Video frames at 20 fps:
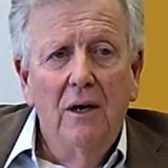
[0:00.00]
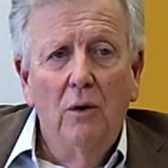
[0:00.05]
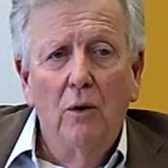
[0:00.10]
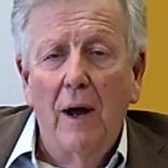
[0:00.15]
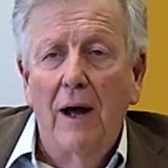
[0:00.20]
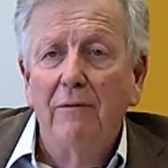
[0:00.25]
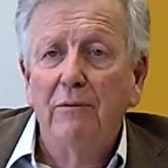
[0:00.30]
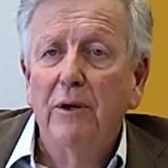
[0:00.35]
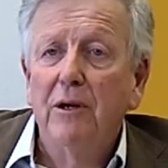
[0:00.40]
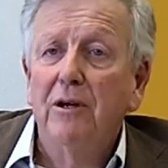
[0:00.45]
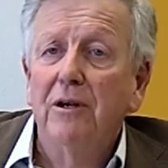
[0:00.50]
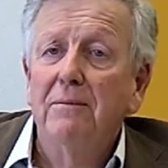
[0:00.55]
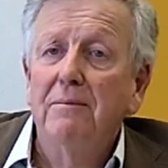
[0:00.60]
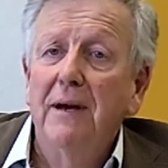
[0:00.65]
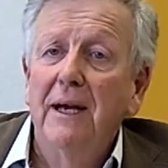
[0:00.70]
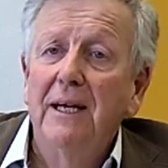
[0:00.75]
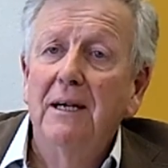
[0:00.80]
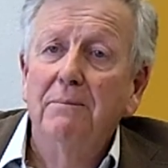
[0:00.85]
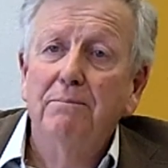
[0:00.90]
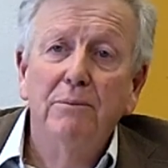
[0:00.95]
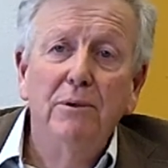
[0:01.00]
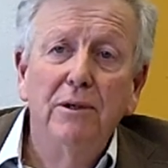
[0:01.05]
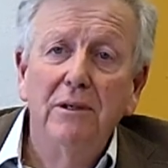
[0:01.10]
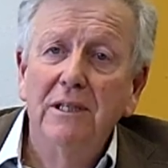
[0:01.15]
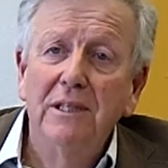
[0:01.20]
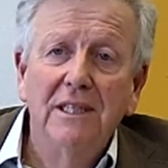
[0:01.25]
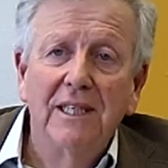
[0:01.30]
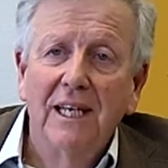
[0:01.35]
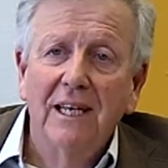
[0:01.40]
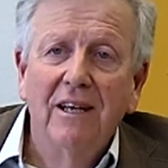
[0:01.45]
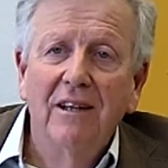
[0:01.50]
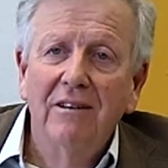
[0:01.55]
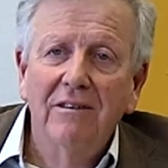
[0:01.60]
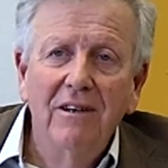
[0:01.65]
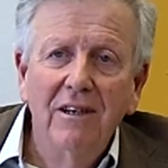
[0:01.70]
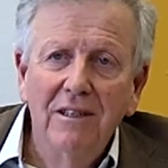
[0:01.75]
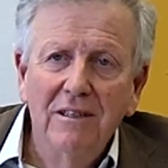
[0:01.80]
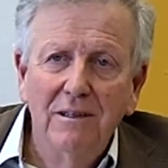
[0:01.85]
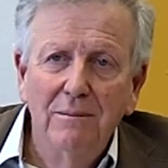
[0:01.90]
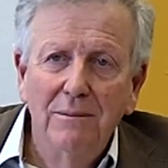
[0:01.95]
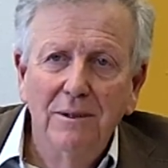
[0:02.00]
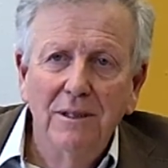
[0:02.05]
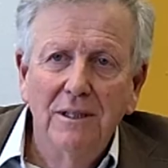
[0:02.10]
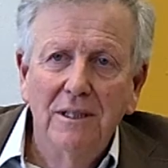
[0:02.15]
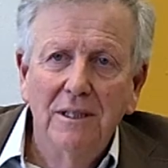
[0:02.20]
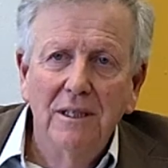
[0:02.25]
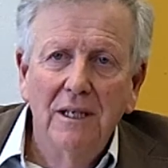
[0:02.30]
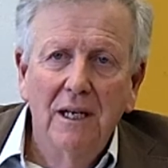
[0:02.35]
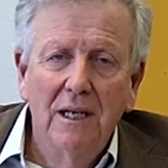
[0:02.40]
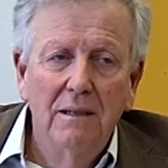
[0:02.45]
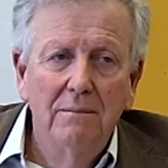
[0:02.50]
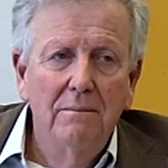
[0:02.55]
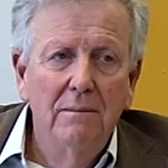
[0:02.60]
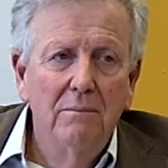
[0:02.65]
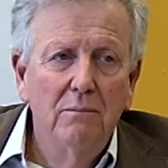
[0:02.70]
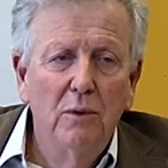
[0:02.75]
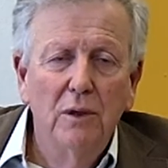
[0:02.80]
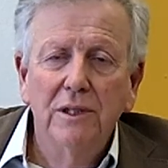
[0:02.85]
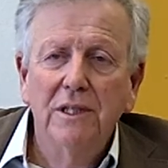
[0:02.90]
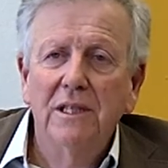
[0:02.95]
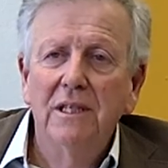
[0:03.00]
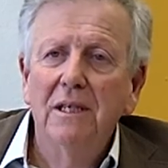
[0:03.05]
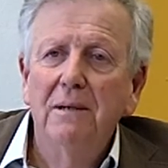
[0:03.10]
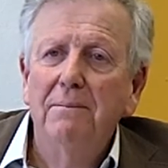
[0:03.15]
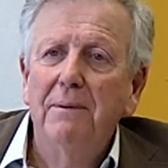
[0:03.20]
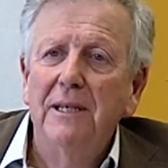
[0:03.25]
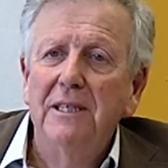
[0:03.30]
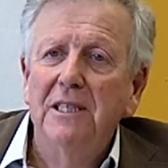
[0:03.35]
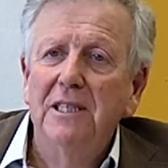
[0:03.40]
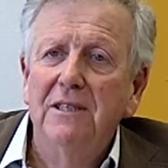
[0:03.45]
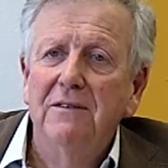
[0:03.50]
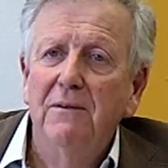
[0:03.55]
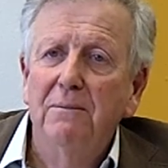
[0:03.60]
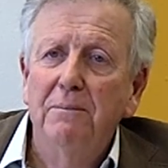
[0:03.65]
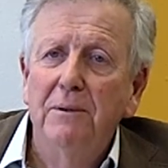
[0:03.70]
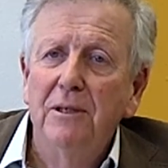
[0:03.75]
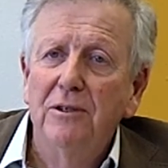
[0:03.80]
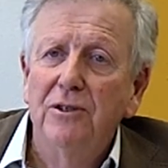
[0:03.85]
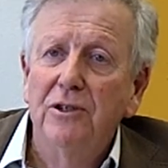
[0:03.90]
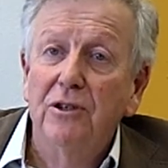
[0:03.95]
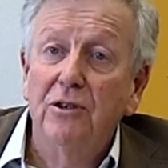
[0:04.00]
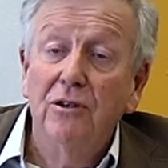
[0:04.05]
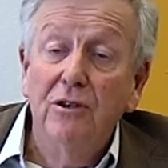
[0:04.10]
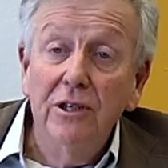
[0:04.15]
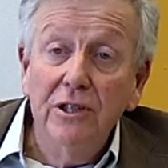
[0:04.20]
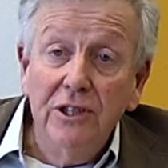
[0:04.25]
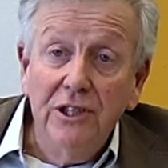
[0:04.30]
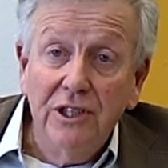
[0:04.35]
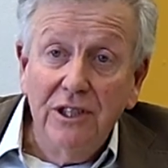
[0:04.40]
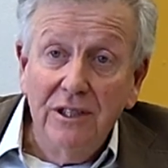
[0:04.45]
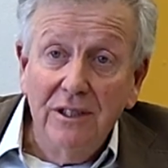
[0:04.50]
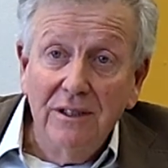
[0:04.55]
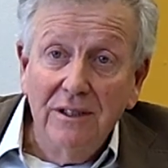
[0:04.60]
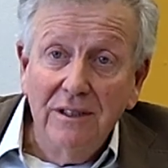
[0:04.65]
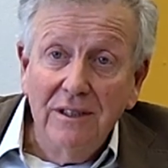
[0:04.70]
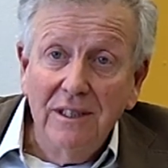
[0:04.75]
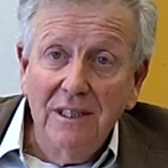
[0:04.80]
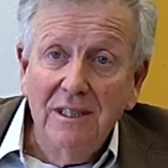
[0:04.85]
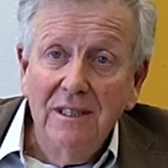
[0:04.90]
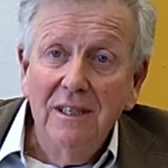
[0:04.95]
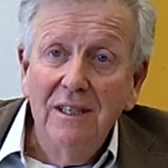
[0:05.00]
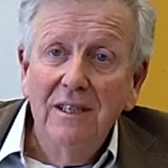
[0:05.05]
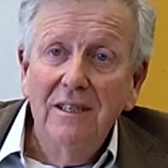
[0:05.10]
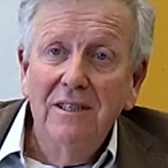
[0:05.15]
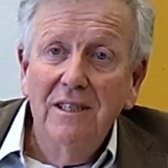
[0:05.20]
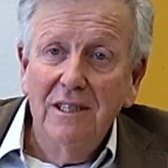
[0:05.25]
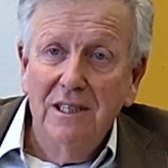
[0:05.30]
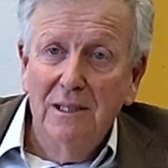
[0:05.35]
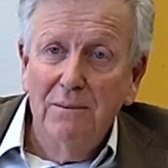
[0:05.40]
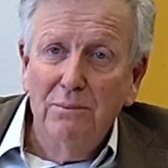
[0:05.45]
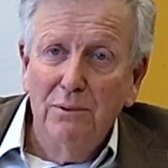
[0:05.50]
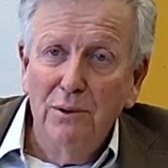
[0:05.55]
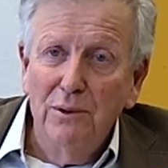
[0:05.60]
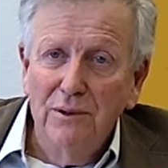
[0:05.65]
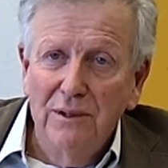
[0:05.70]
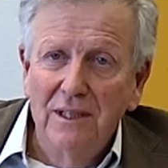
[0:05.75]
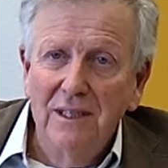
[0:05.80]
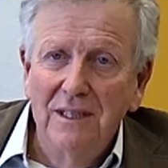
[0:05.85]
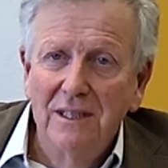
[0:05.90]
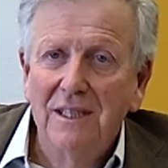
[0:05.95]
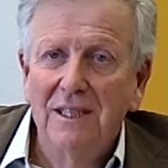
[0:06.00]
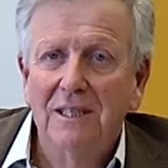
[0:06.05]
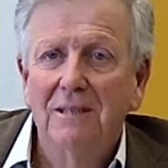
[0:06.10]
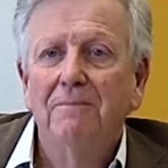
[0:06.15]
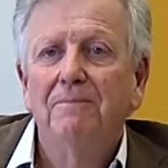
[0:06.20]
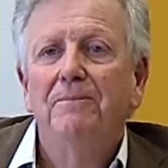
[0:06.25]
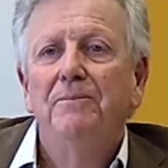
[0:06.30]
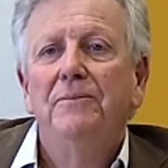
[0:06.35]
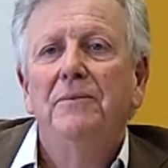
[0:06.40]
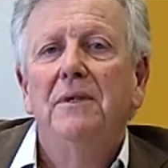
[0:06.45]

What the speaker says: or have we got to make a purely secular argument? What's the basis of appeal to Christians to support this?